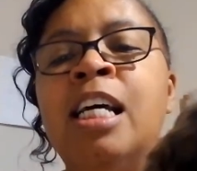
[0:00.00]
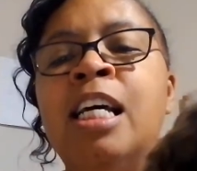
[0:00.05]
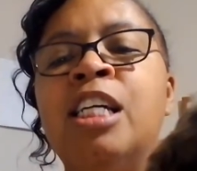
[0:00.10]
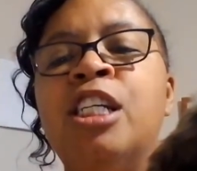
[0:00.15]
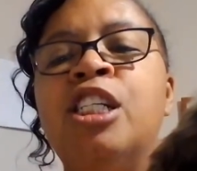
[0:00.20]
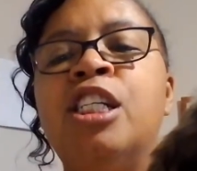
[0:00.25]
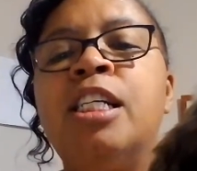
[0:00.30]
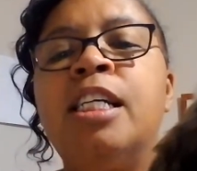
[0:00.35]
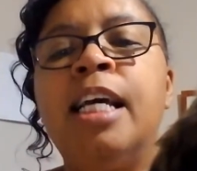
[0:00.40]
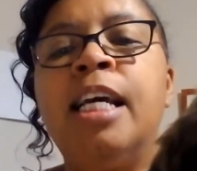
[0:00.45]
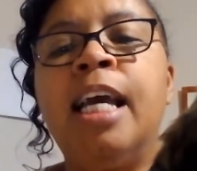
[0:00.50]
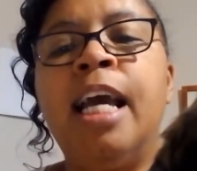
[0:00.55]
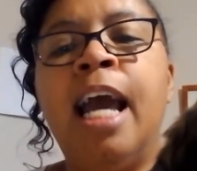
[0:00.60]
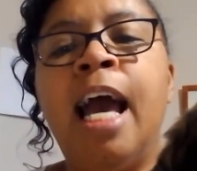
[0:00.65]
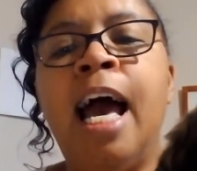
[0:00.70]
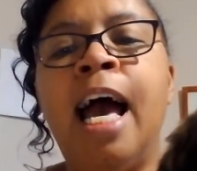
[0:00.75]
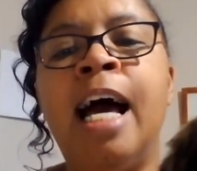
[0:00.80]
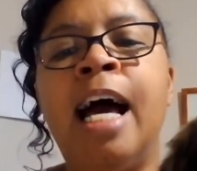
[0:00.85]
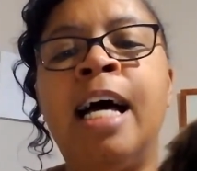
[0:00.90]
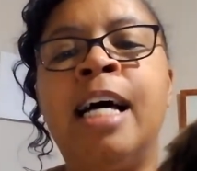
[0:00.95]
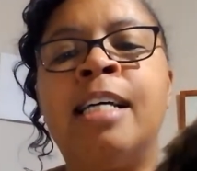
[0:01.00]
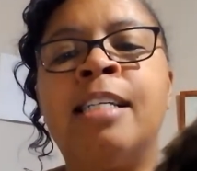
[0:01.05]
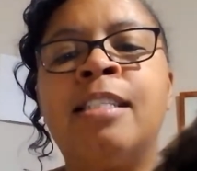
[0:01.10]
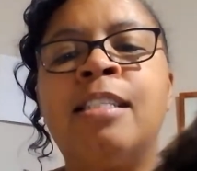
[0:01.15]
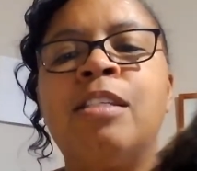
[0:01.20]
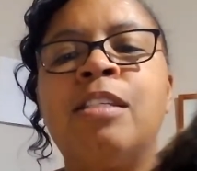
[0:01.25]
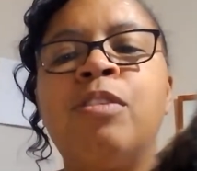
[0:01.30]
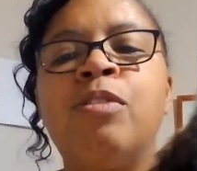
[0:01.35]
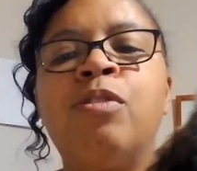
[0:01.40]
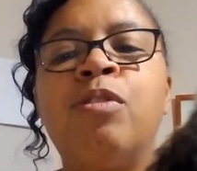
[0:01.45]
She has
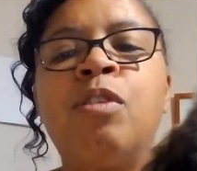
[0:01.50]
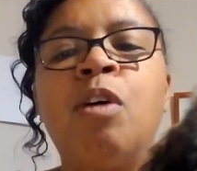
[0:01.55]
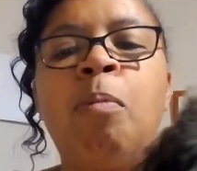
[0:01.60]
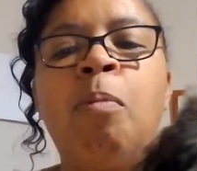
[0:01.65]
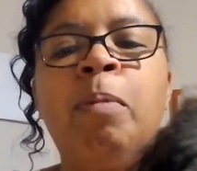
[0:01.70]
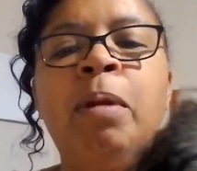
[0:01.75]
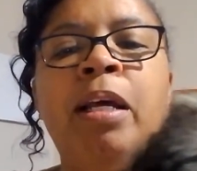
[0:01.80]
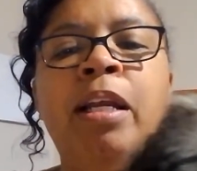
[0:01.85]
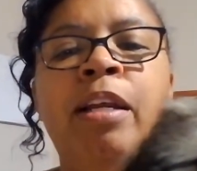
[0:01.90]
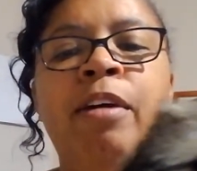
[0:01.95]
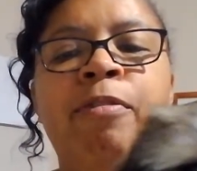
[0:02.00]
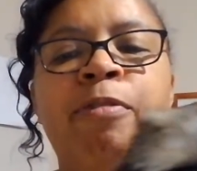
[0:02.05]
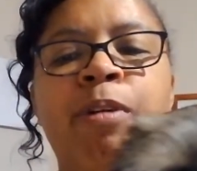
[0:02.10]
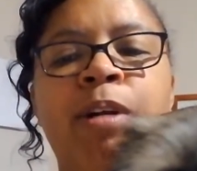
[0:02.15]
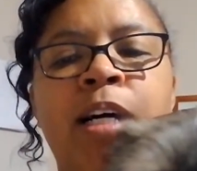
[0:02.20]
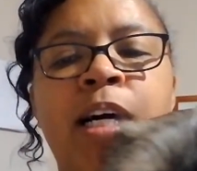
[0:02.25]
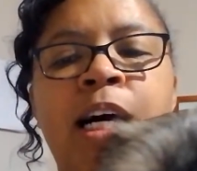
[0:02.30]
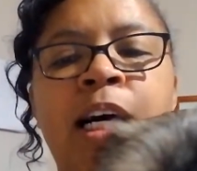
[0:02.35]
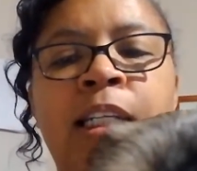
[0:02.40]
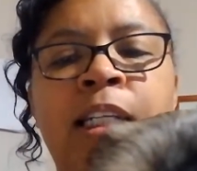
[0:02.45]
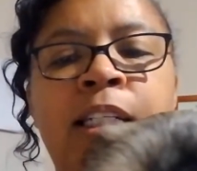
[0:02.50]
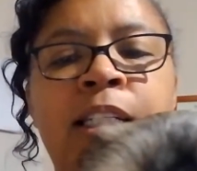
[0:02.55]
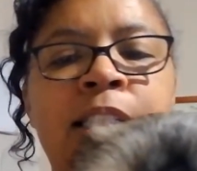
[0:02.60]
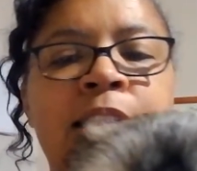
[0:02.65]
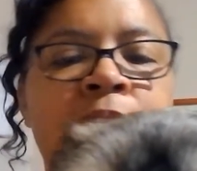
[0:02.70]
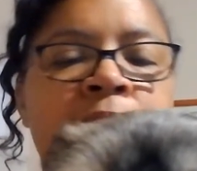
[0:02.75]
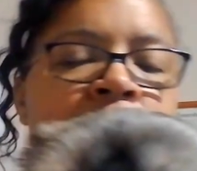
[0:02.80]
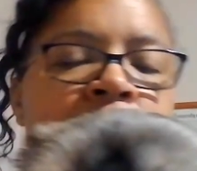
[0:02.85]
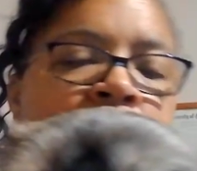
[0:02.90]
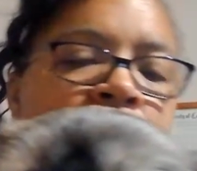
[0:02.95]
so many different
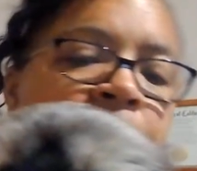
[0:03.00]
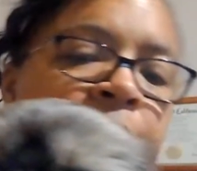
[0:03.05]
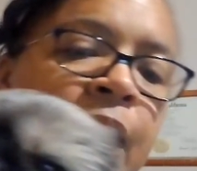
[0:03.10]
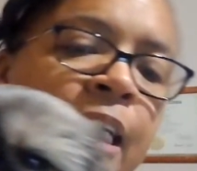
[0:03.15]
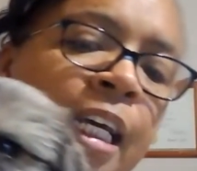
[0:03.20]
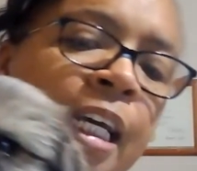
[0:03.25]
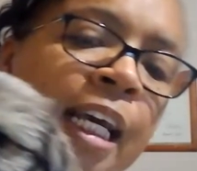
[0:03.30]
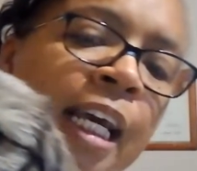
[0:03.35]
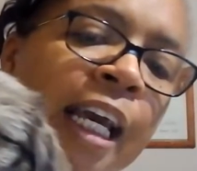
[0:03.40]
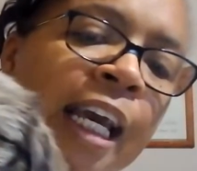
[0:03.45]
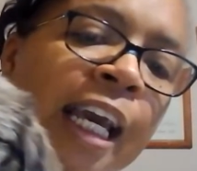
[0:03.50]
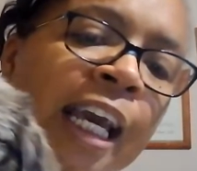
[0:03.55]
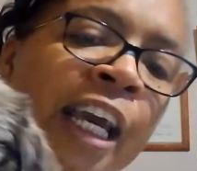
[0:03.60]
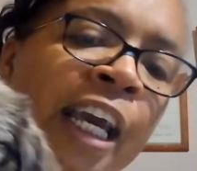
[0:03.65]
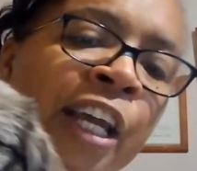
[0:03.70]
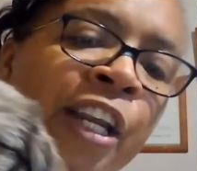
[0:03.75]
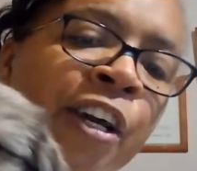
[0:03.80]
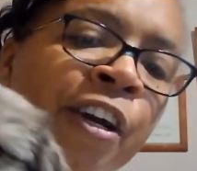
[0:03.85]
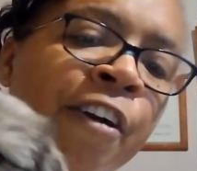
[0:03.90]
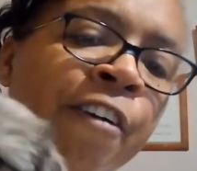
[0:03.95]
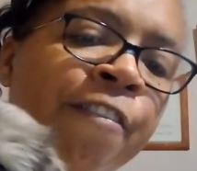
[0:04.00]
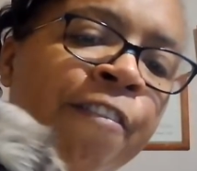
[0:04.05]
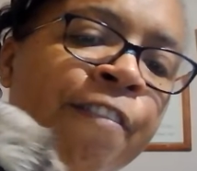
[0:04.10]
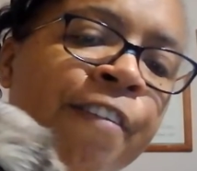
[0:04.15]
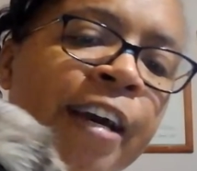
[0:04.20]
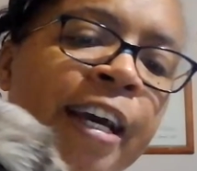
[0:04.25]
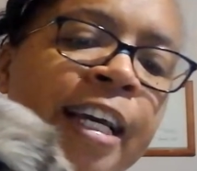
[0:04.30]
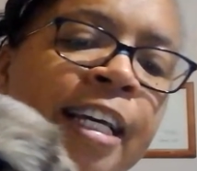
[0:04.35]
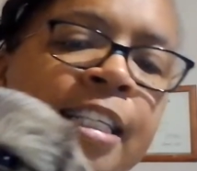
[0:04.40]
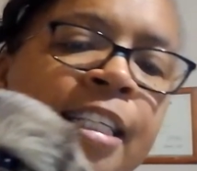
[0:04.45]
colors in her
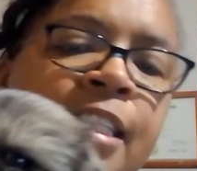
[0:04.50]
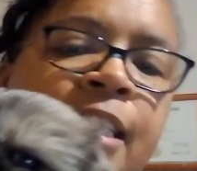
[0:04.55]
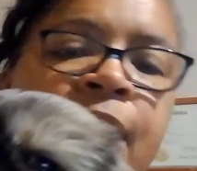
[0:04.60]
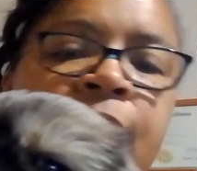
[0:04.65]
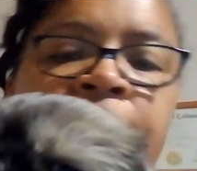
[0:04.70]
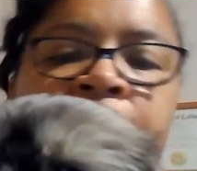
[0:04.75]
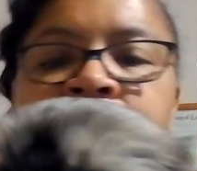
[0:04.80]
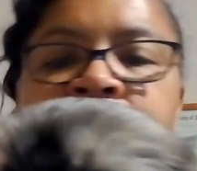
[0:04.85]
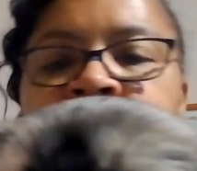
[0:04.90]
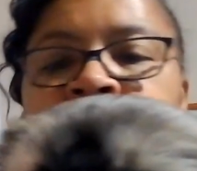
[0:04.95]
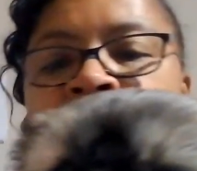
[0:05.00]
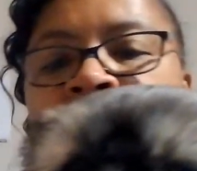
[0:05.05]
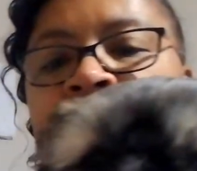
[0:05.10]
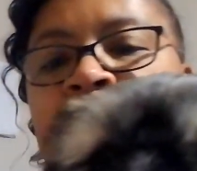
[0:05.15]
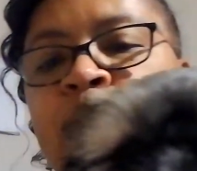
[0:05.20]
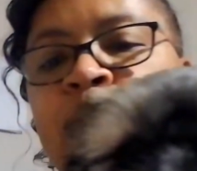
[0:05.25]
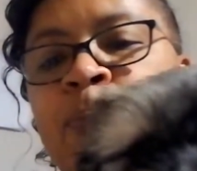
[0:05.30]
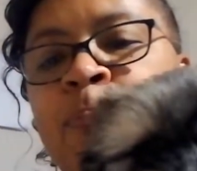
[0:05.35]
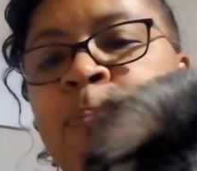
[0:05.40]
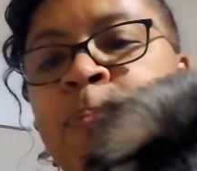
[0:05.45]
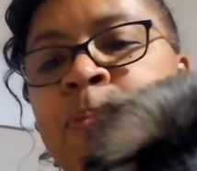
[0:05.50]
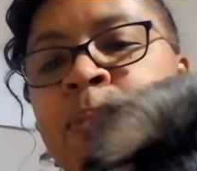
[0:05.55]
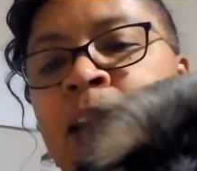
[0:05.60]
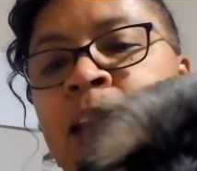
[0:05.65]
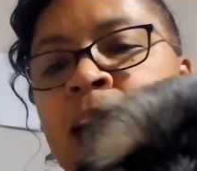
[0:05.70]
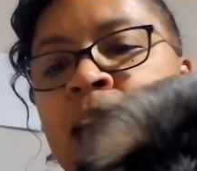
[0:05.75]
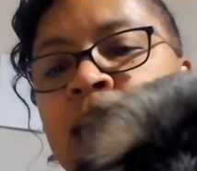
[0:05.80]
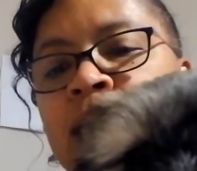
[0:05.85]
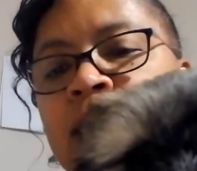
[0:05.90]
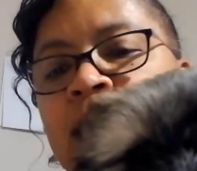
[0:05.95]
face. Look at that.
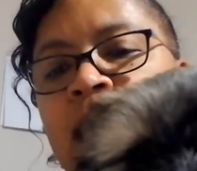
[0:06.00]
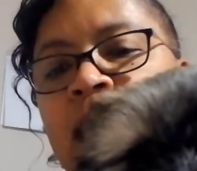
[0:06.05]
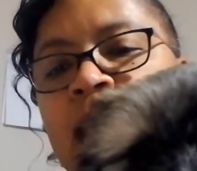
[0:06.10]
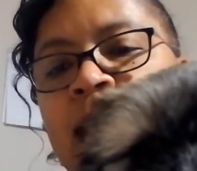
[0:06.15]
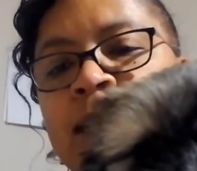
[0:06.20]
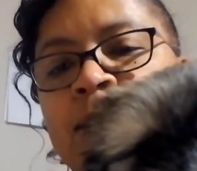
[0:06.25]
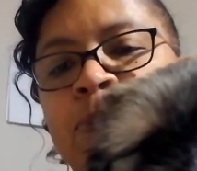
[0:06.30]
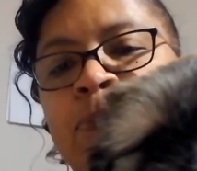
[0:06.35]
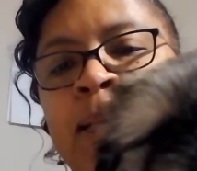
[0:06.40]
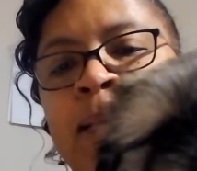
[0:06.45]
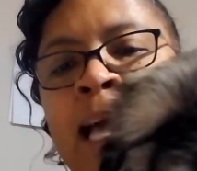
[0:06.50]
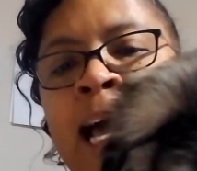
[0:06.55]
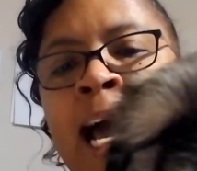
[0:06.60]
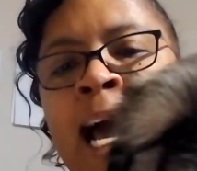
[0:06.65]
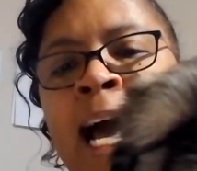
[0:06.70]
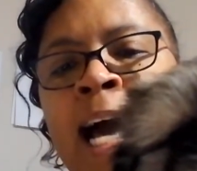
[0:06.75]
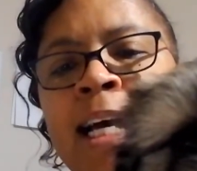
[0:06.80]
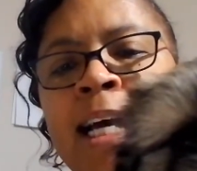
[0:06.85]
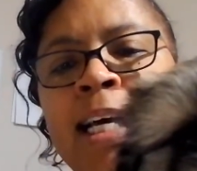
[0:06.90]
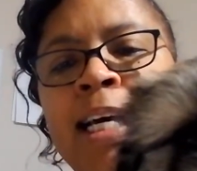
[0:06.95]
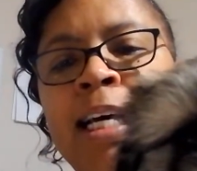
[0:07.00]
She has black,